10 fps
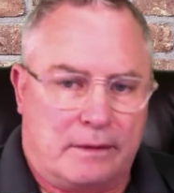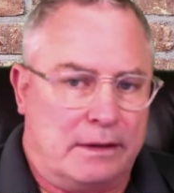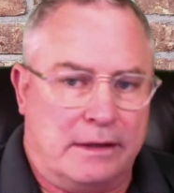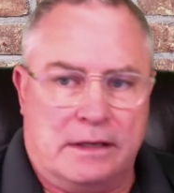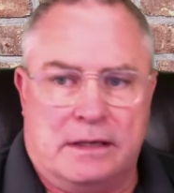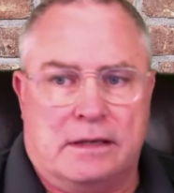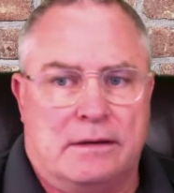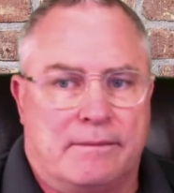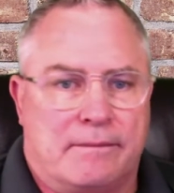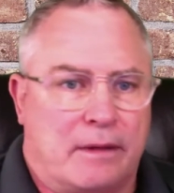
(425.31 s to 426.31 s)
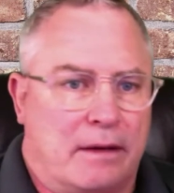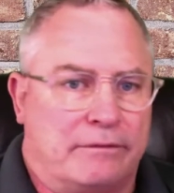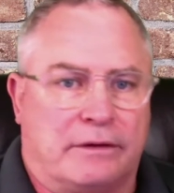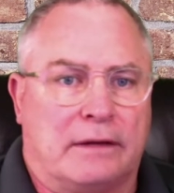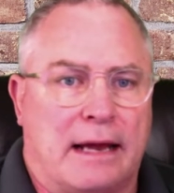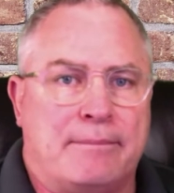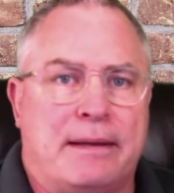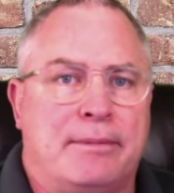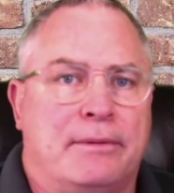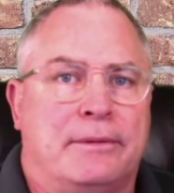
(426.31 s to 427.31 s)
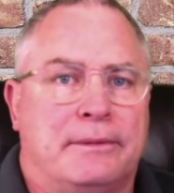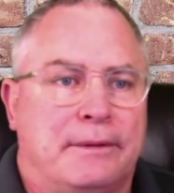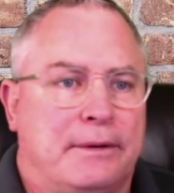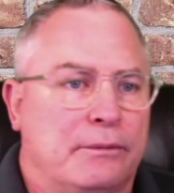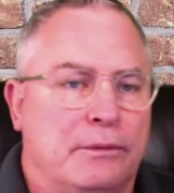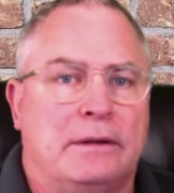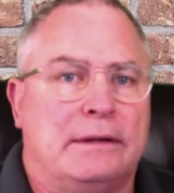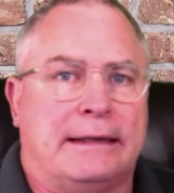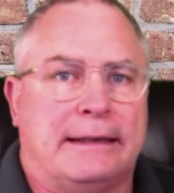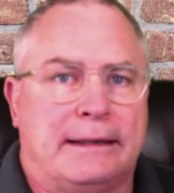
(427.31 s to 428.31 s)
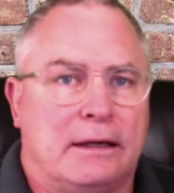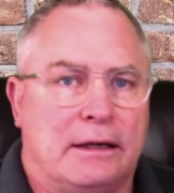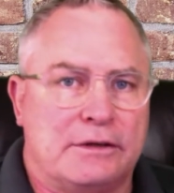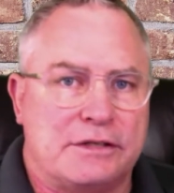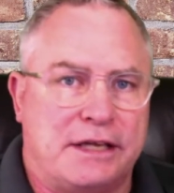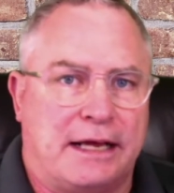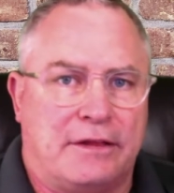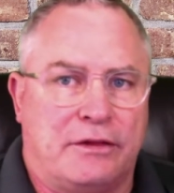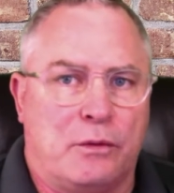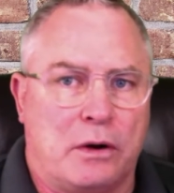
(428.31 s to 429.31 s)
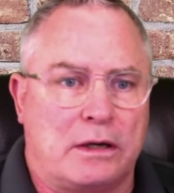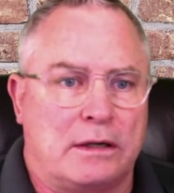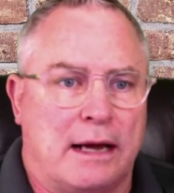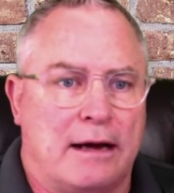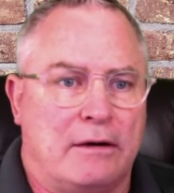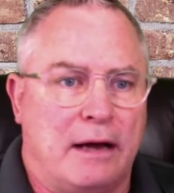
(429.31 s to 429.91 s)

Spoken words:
the frontline people really understand the work now.